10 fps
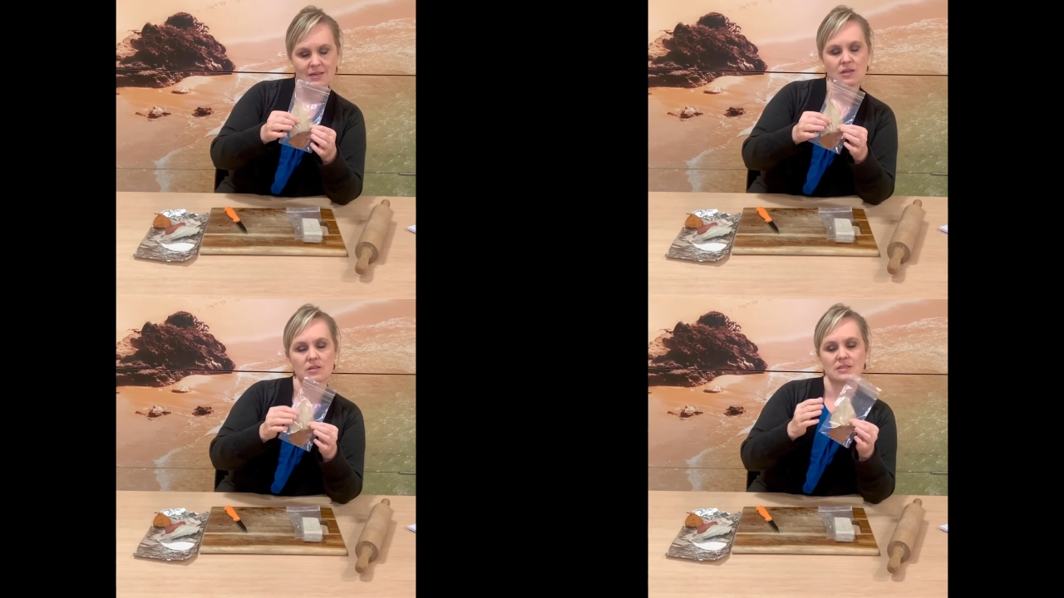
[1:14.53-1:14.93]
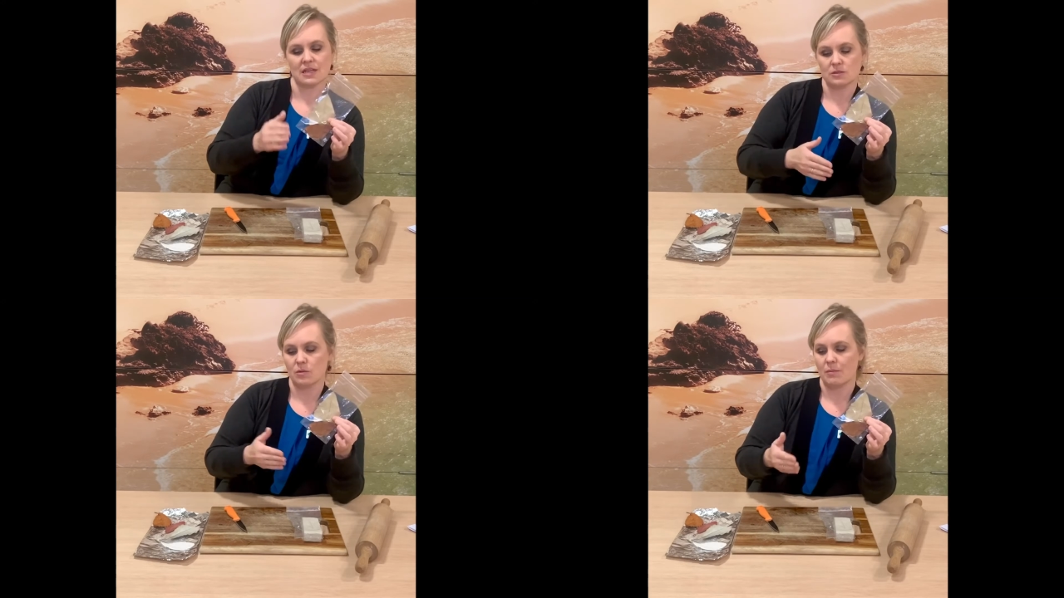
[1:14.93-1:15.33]
because
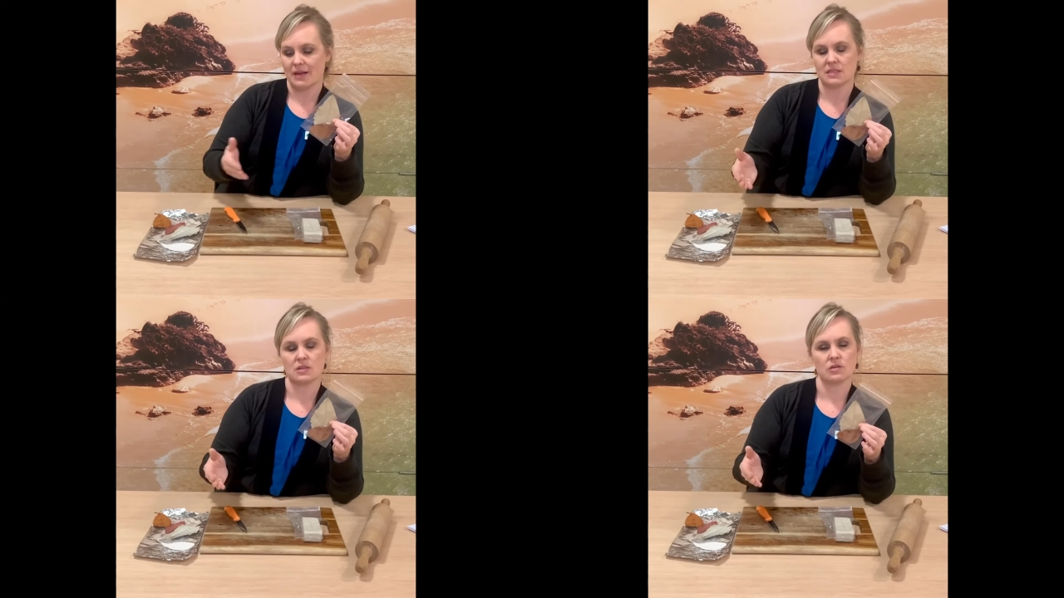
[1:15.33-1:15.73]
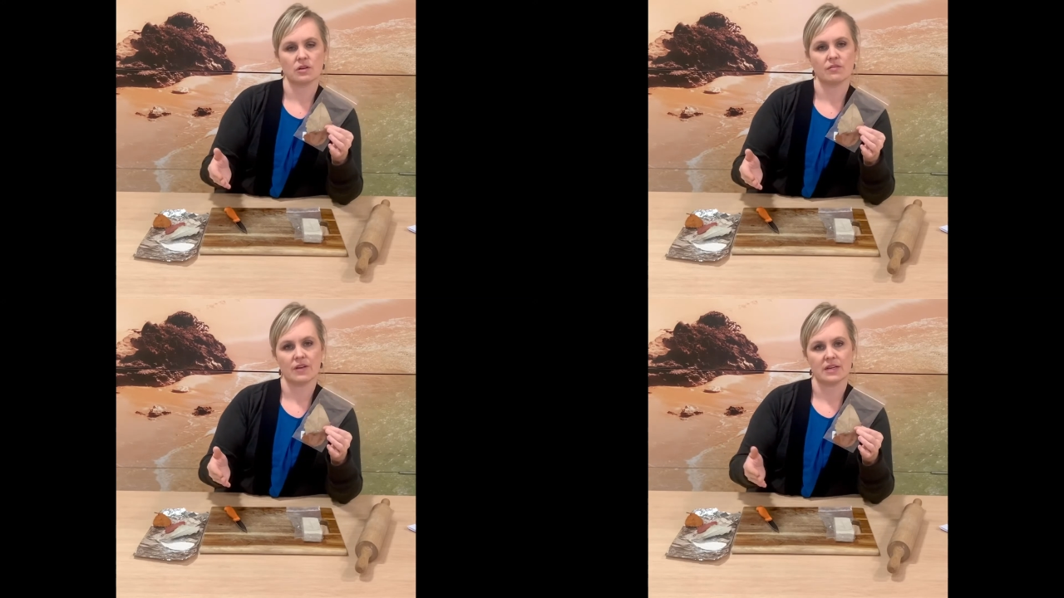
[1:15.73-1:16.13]
that's what makes it look
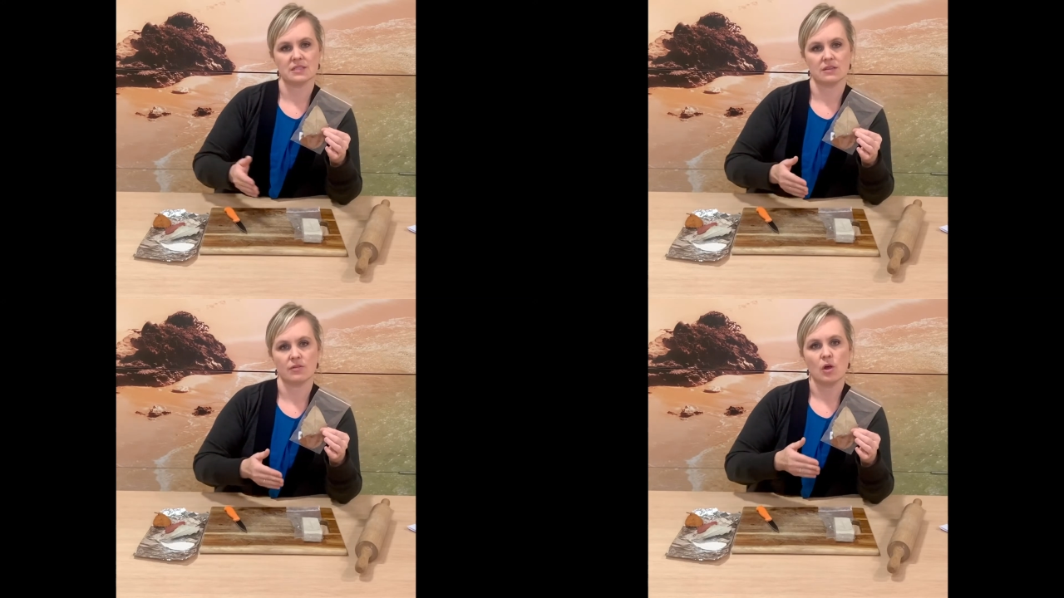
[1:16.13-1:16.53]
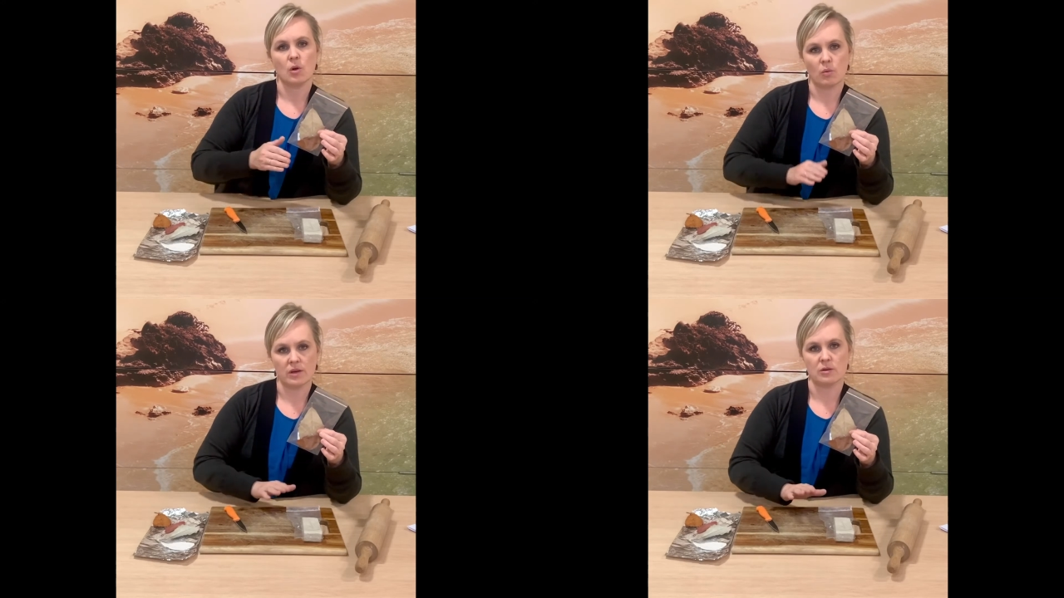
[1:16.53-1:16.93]
effective
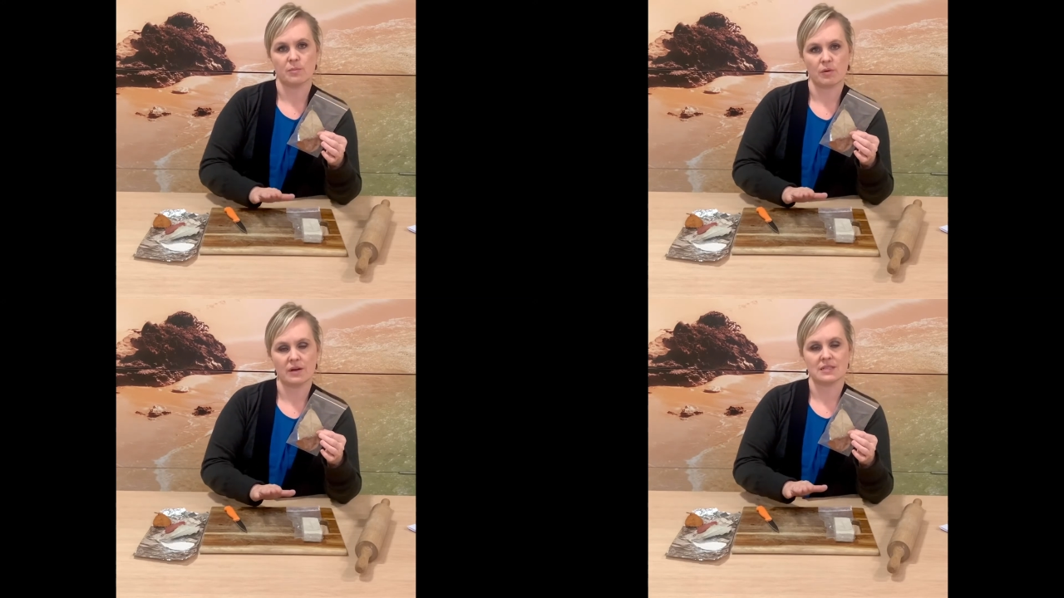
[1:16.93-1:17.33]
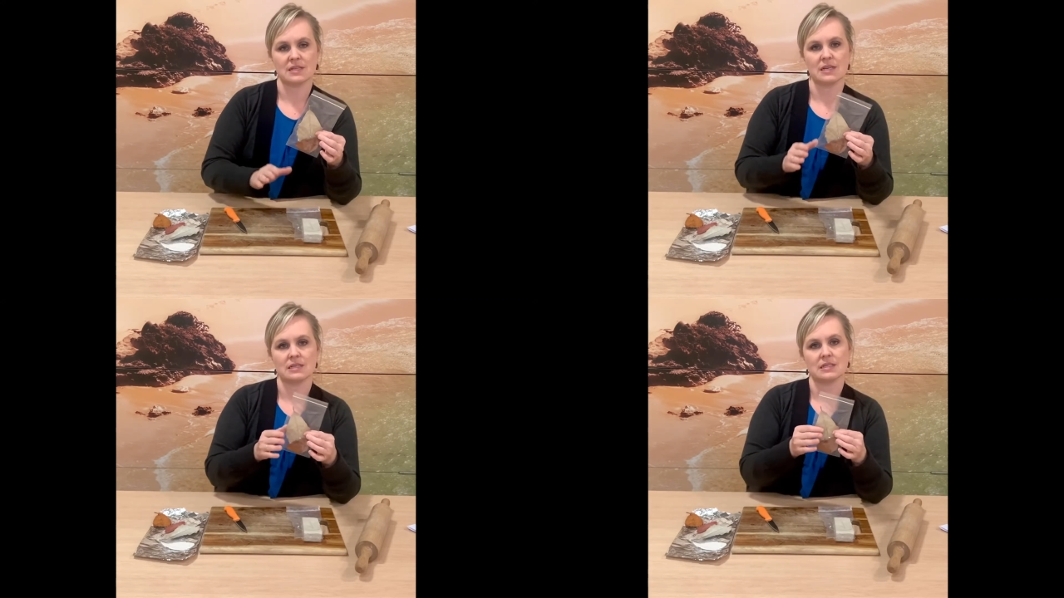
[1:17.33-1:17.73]
when you press it
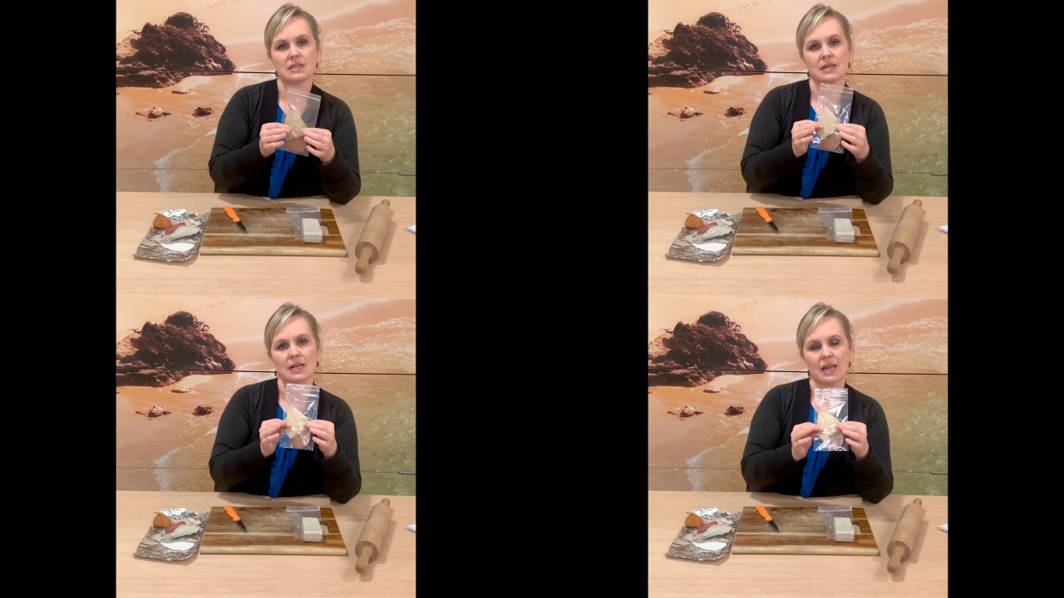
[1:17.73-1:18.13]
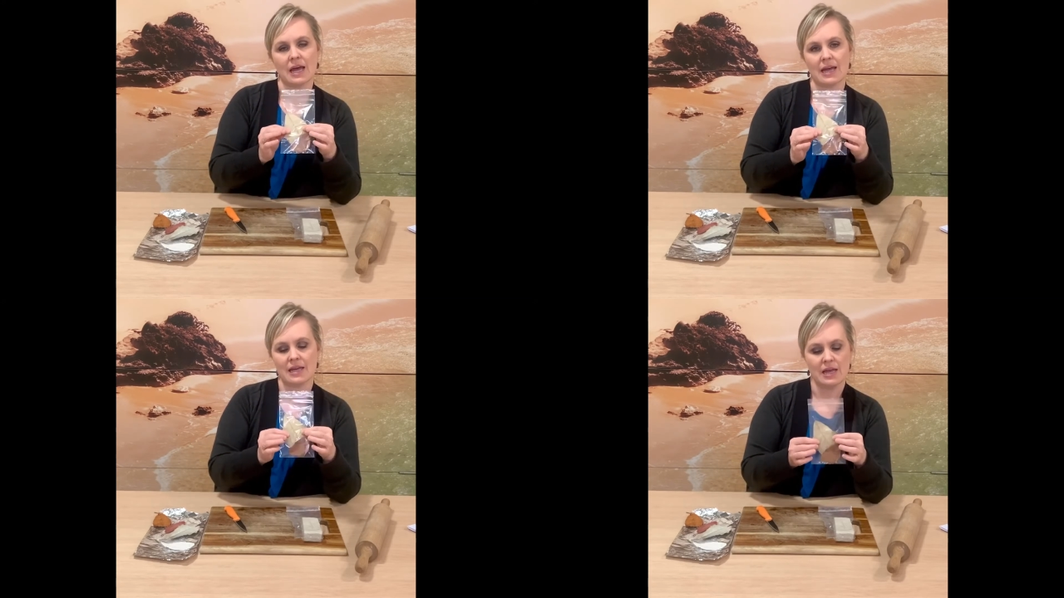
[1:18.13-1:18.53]
into the clay.